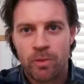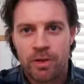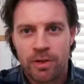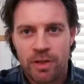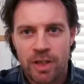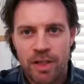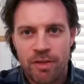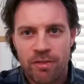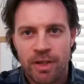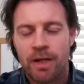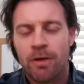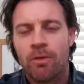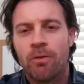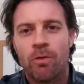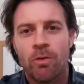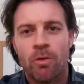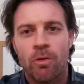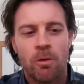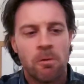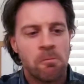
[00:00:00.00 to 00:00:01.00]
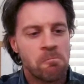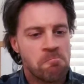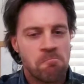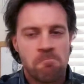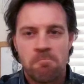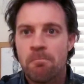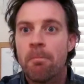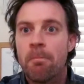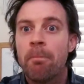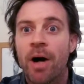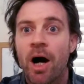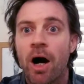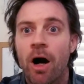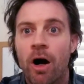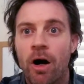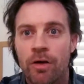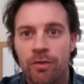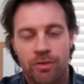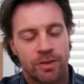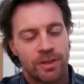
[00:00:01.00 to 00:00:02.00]
detail or
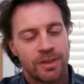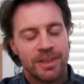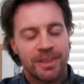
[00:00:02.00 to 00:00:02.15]
part.